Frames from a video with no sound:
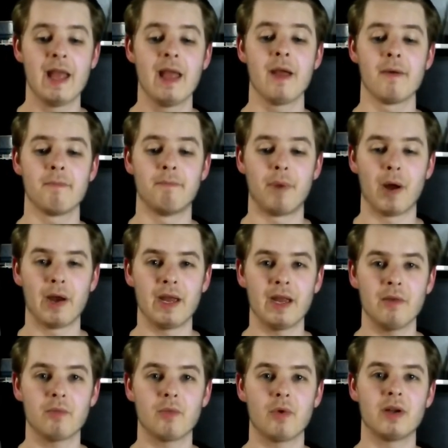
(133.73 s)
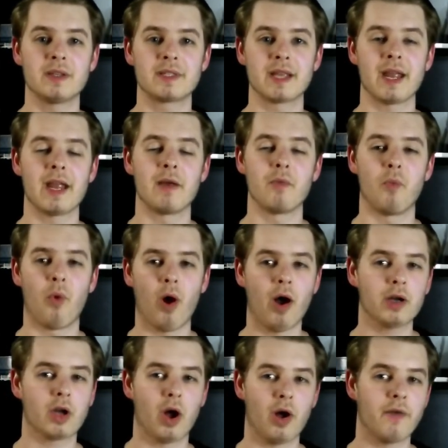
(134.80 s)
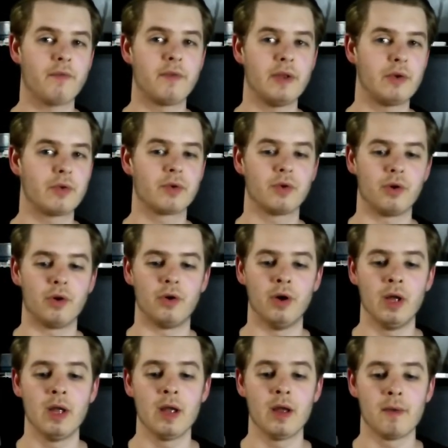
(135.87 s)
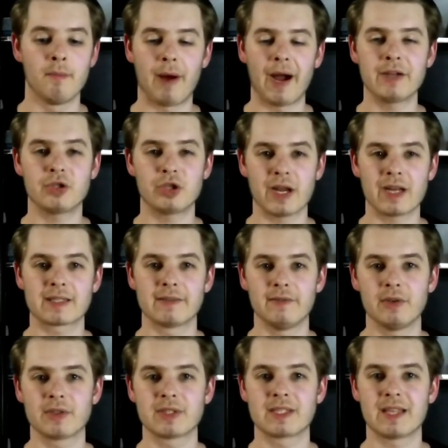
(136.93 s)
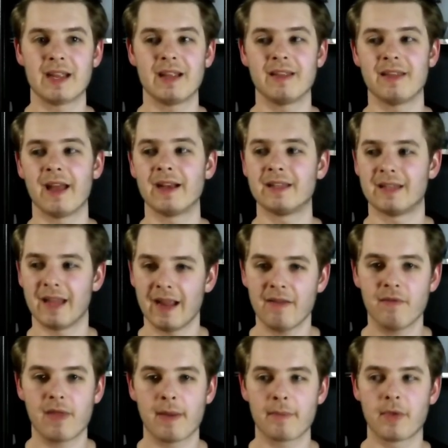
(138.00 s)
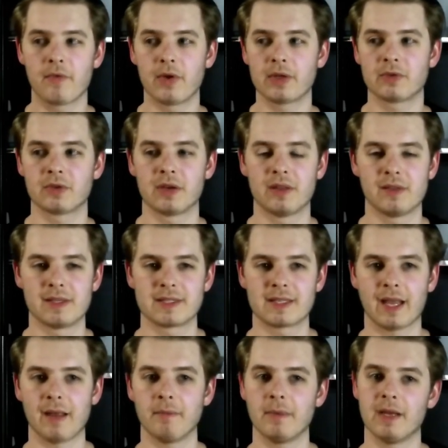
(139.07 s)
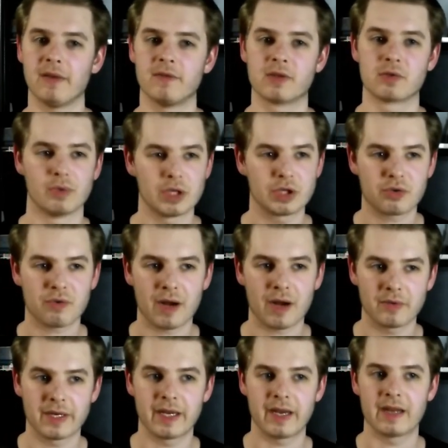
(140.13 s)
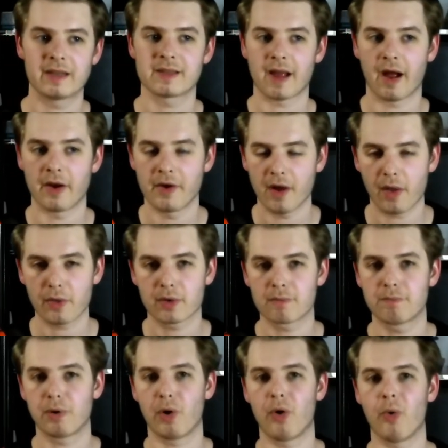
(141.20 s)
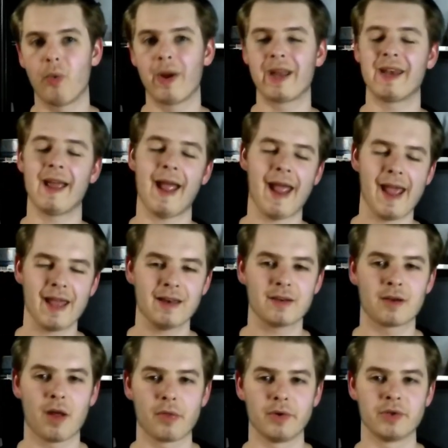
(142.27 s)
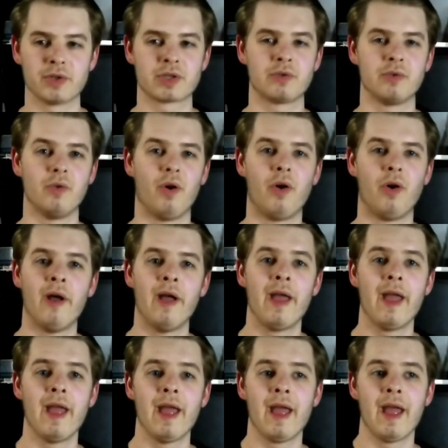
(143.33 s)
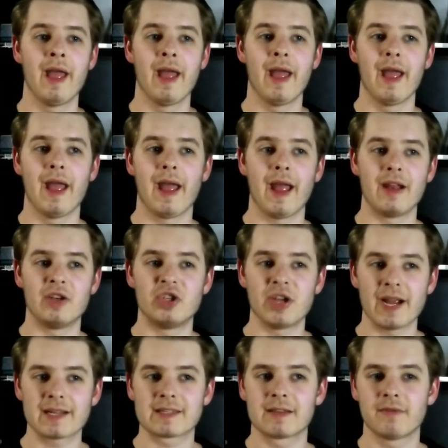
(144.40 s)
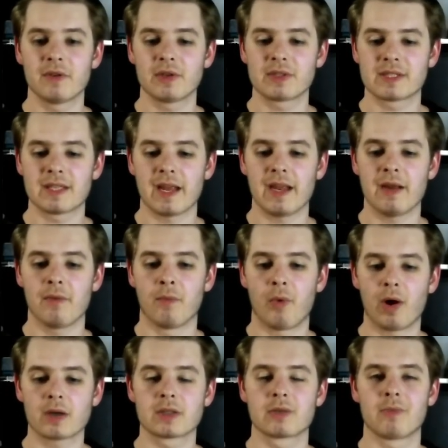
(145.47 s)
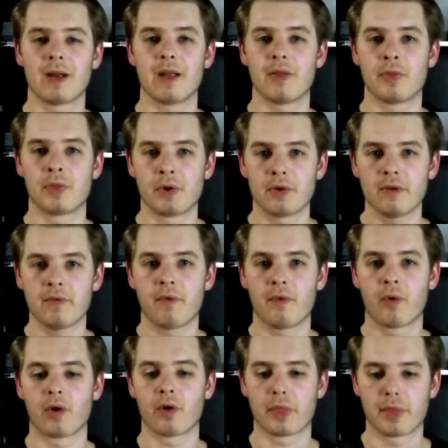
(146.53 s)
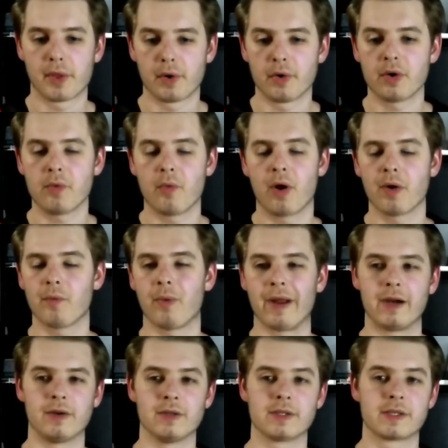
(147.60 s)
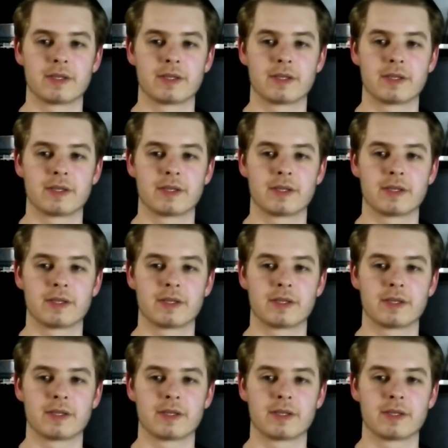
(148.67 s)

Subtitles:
But it was a walk-off field goal by Jacksonville State that gave them the victory in this game, gives Rich Rodriguez another bowl win at another school. And Jacksonville State walks away 34-31 winners.